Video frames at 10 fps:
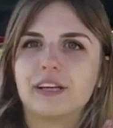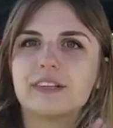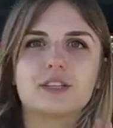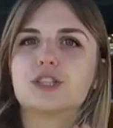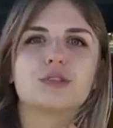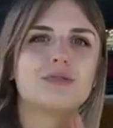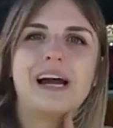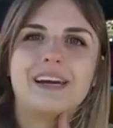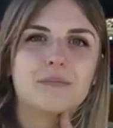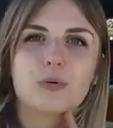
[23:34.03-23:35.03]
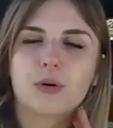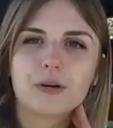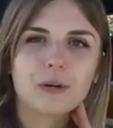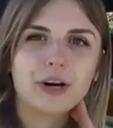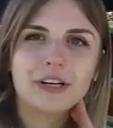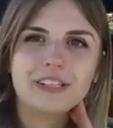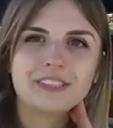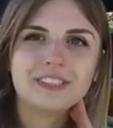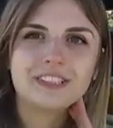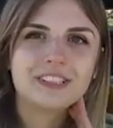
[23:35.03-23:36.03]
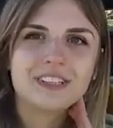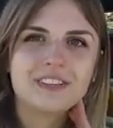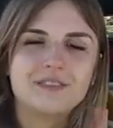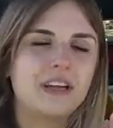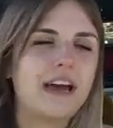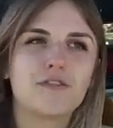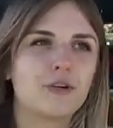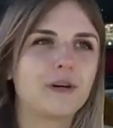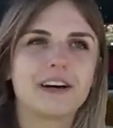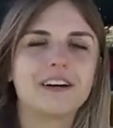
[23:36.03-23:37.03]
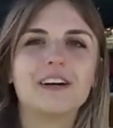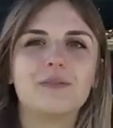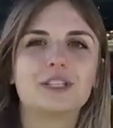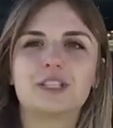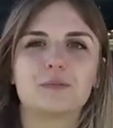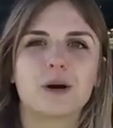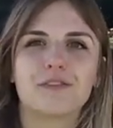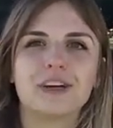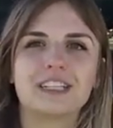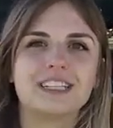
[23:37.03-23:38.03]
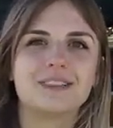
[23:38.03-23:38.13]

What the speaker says: Like there's just random porta potties everywhere, which is perfect.